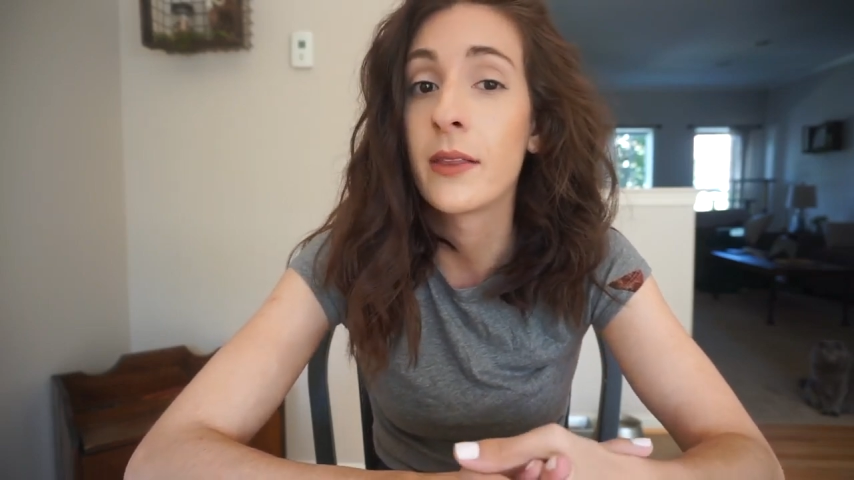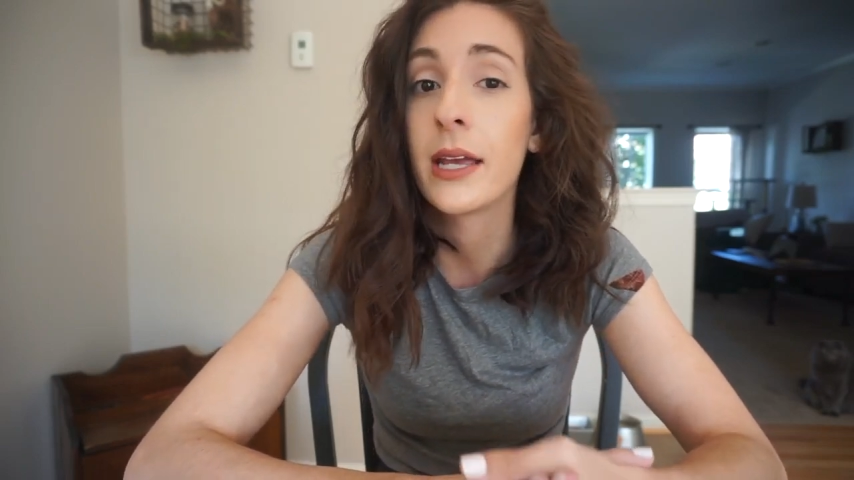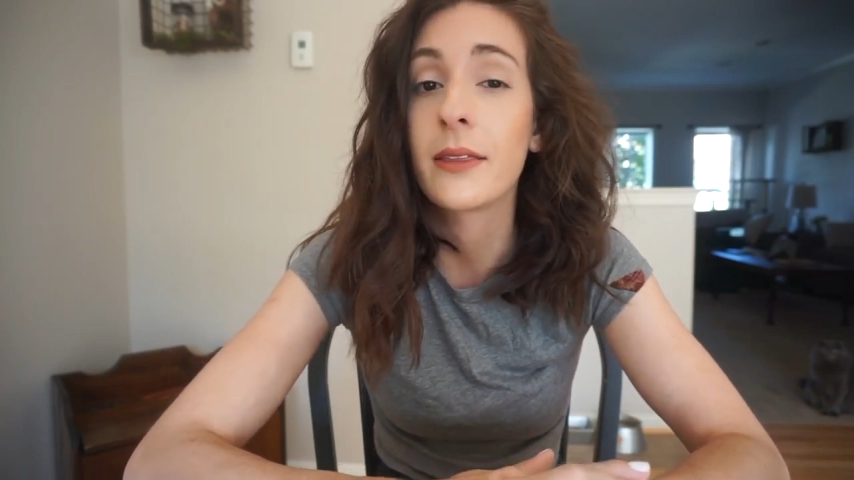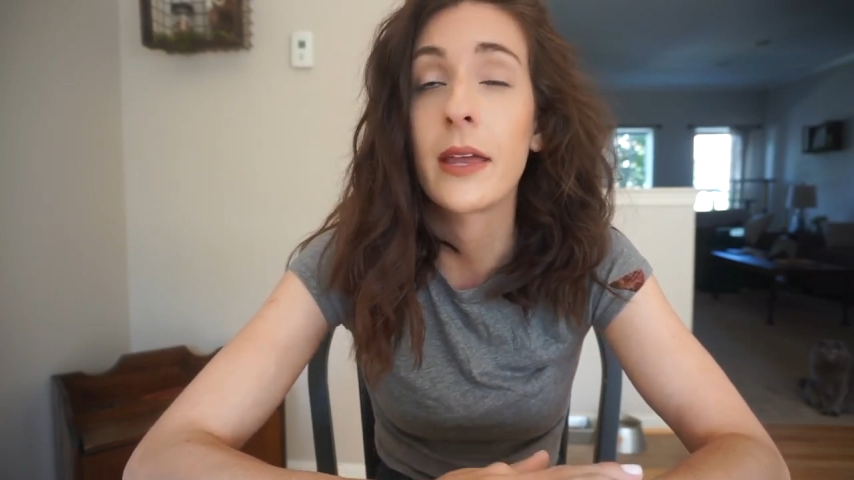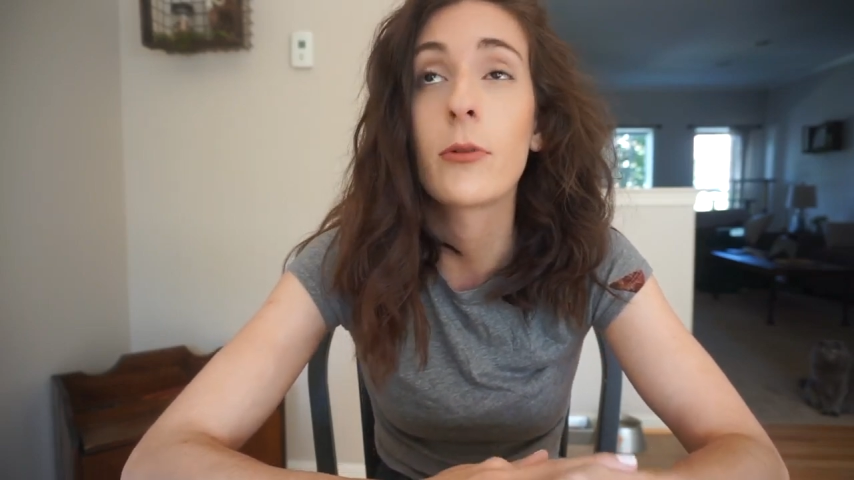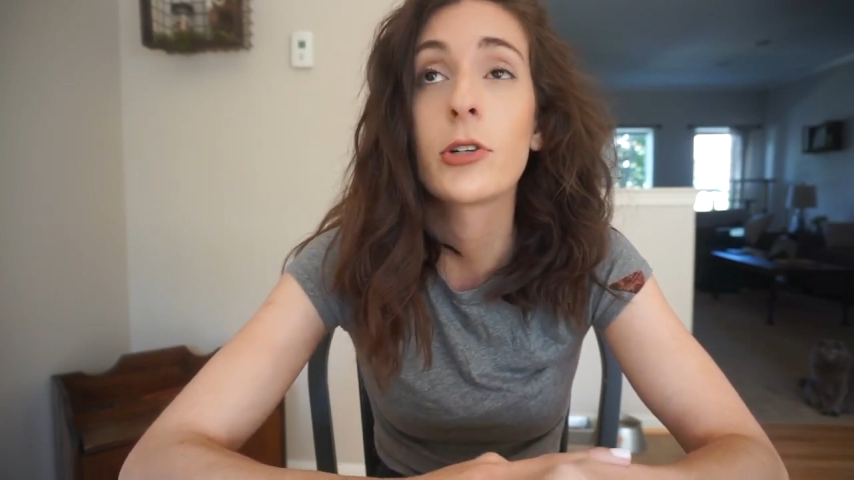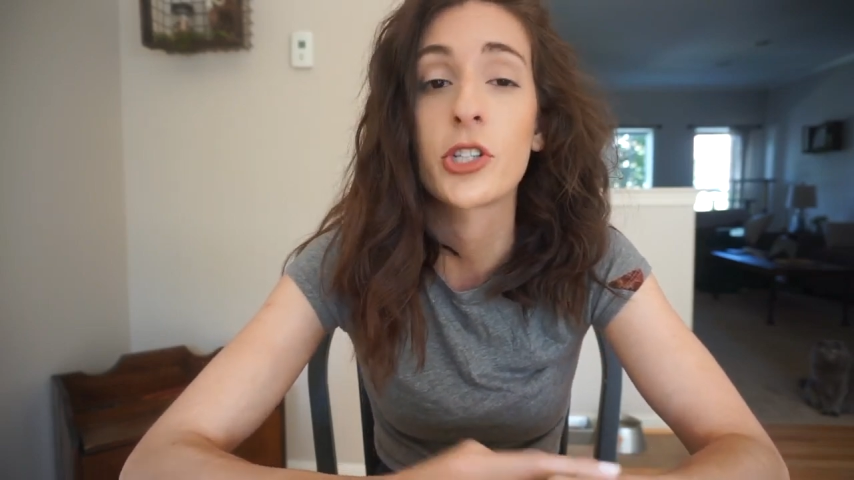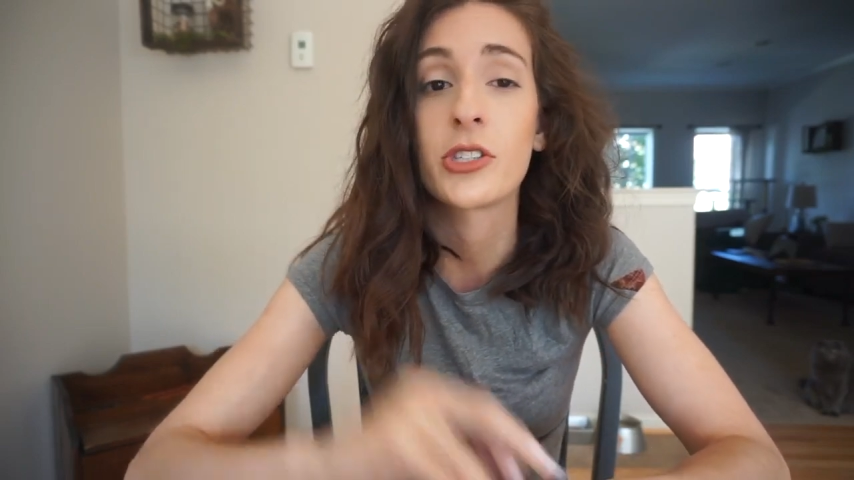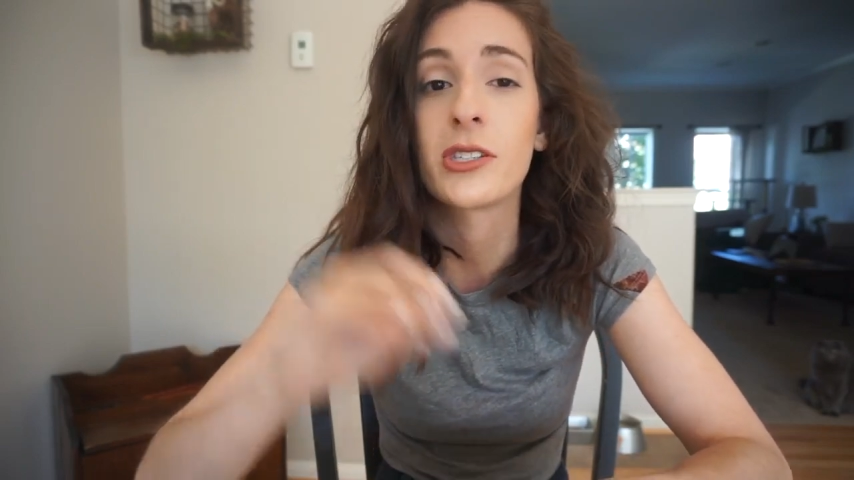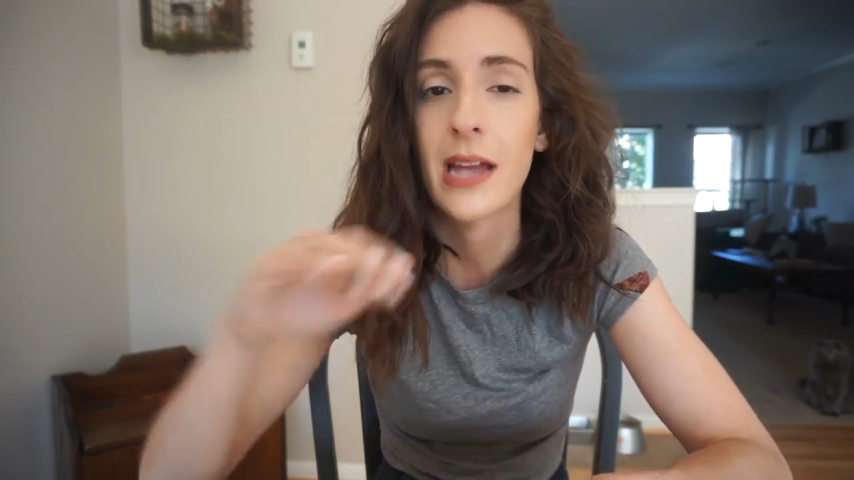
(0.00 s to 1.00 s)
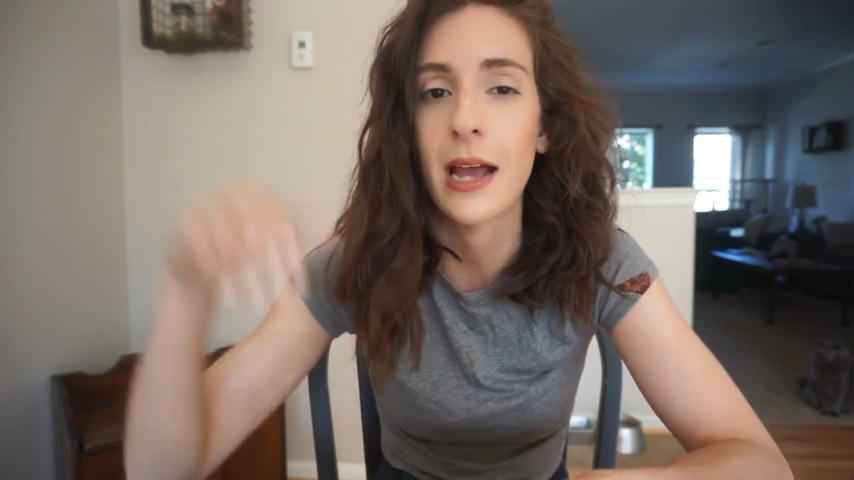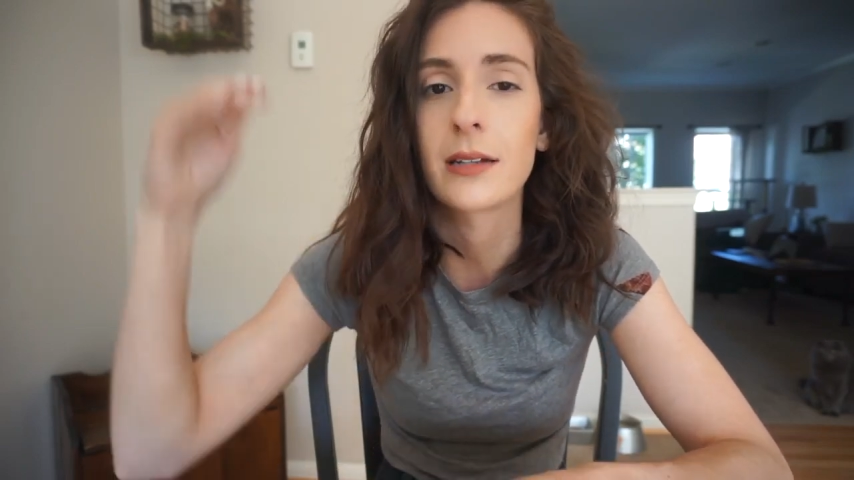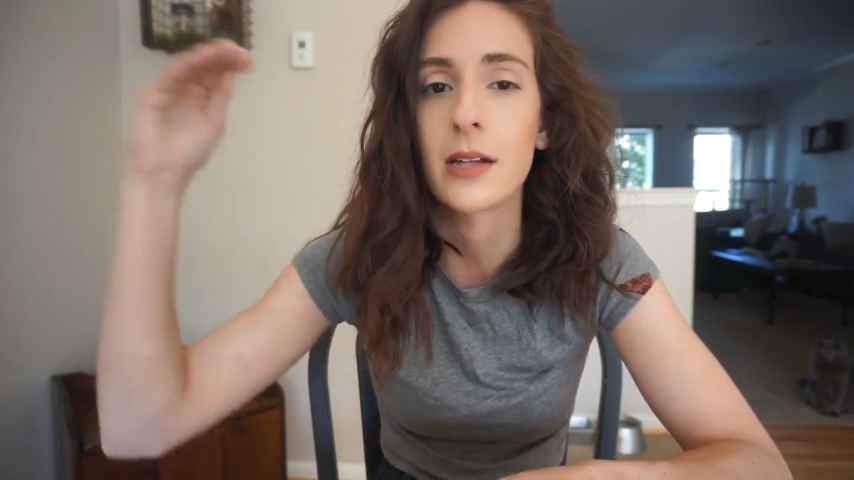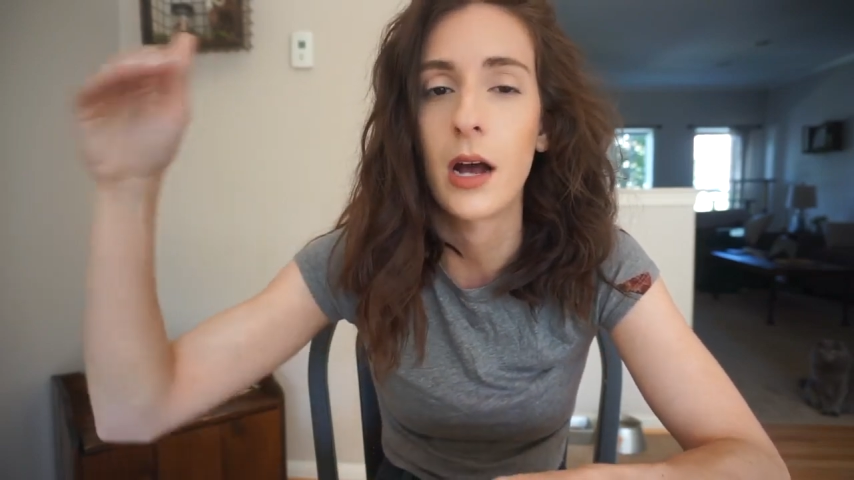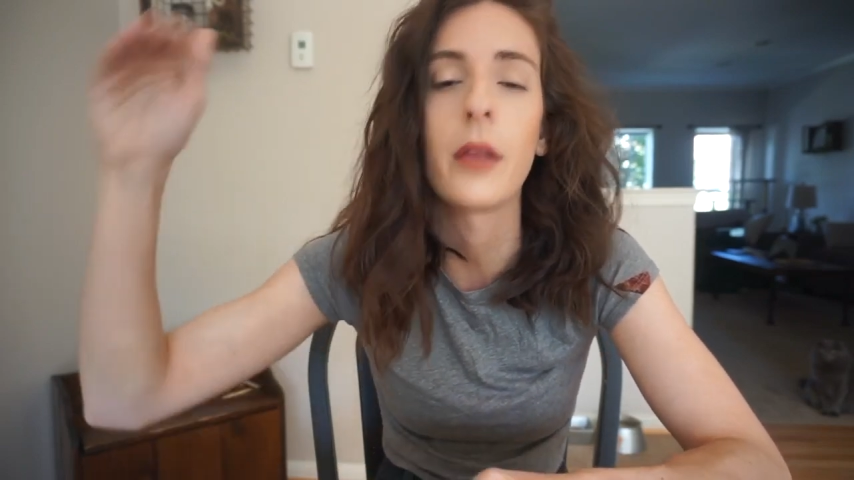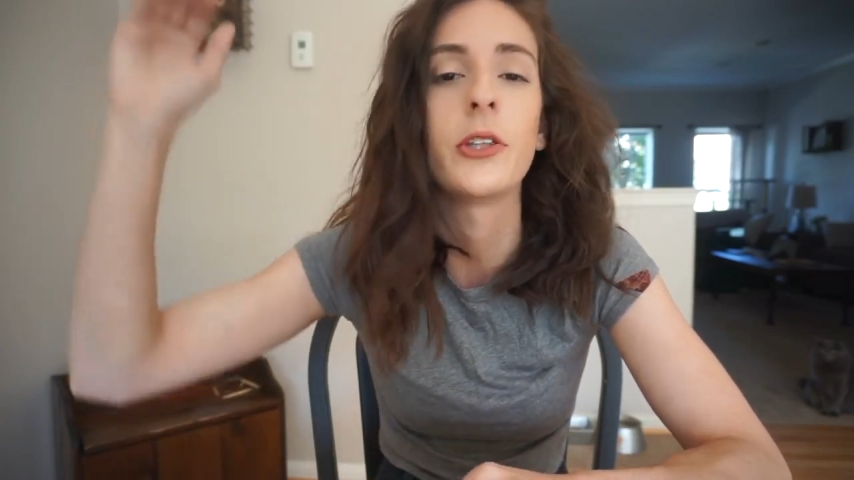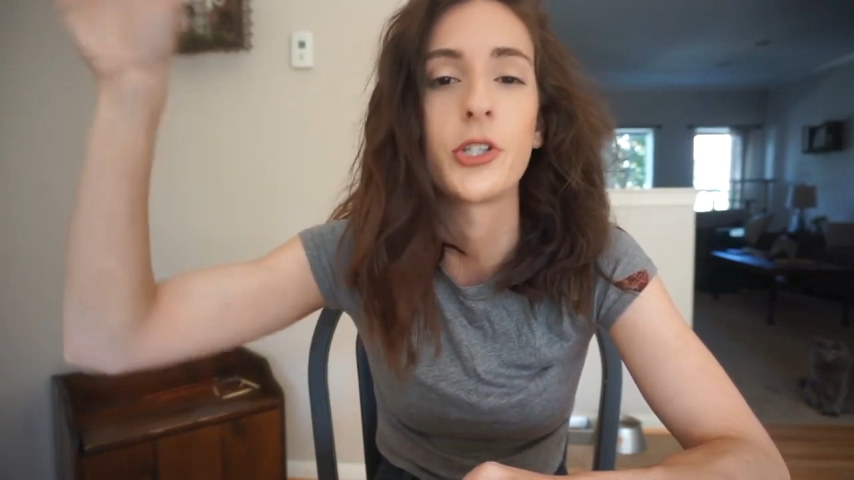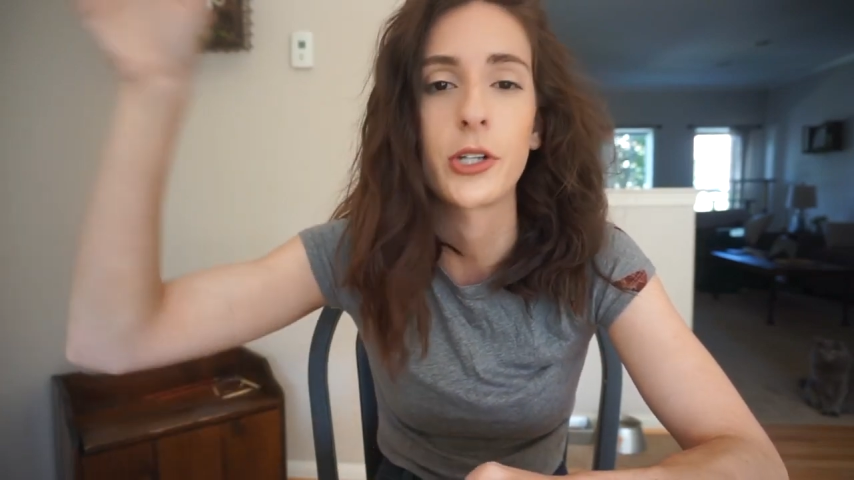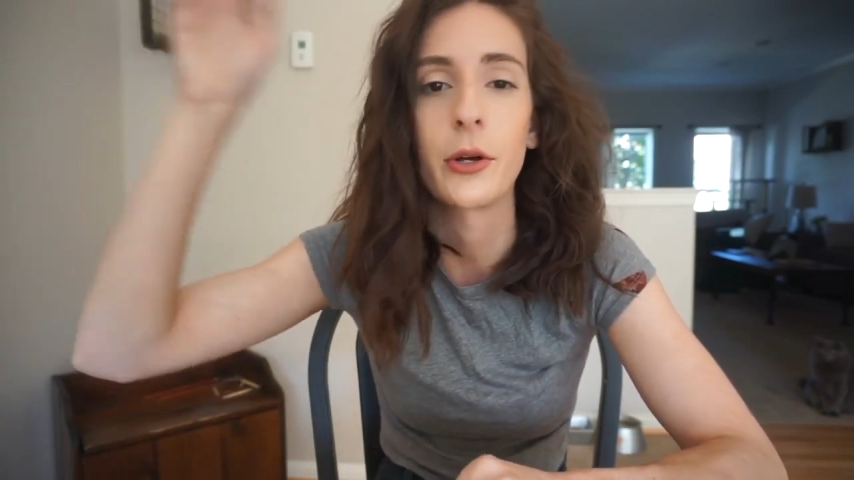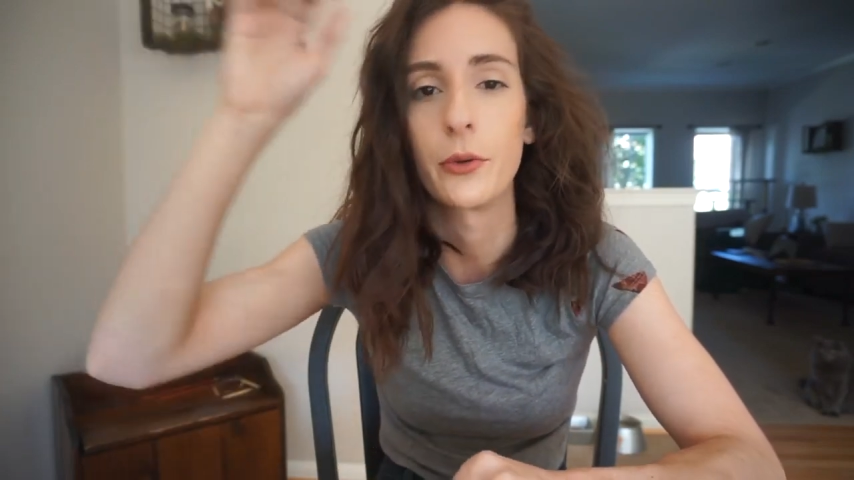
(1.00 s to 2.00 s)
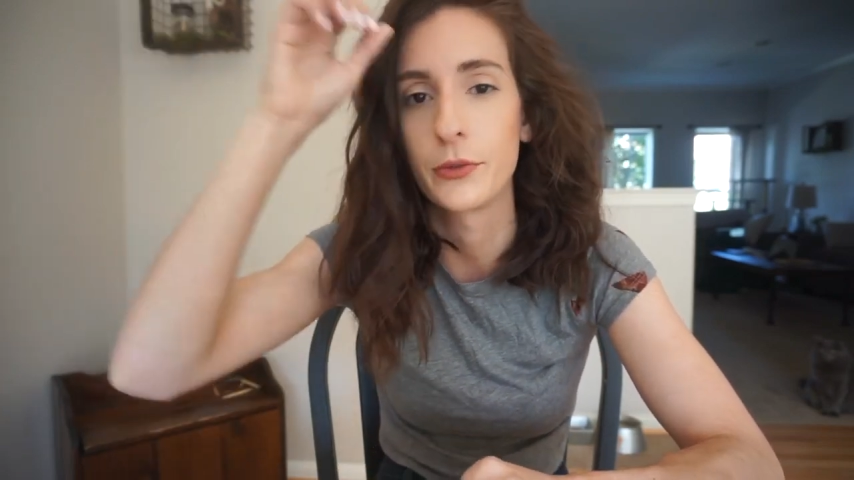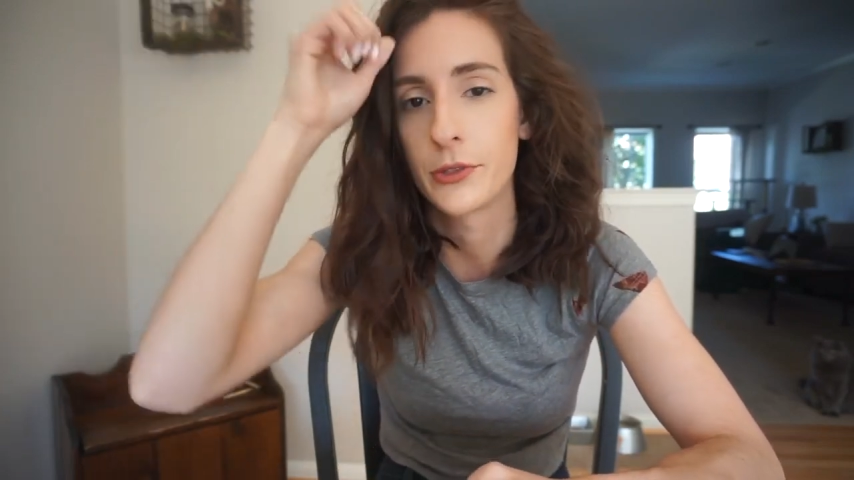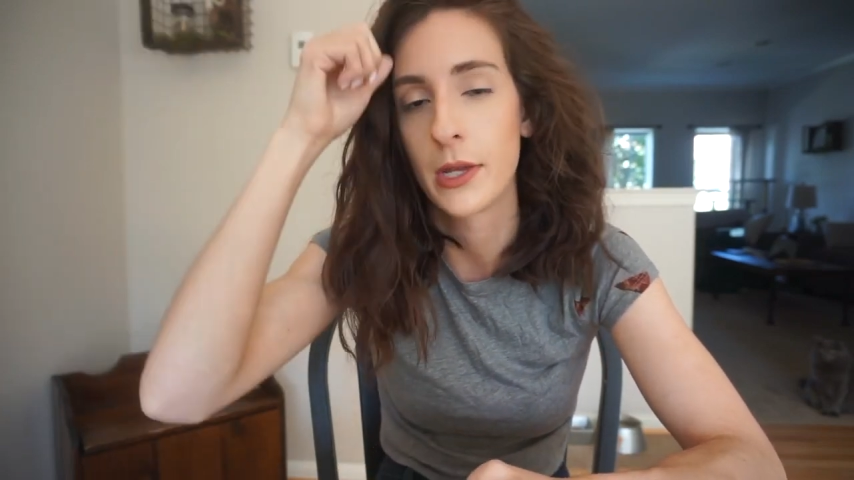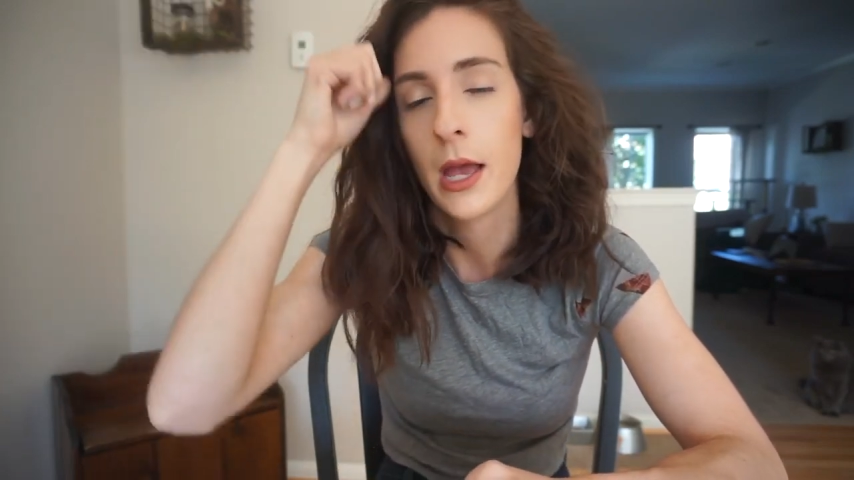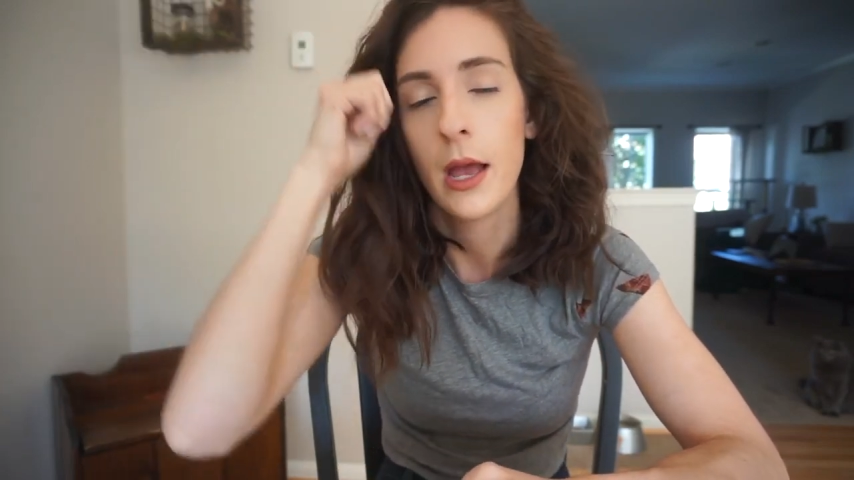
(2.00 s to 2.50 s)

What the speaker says: They were just stacked on the shelves.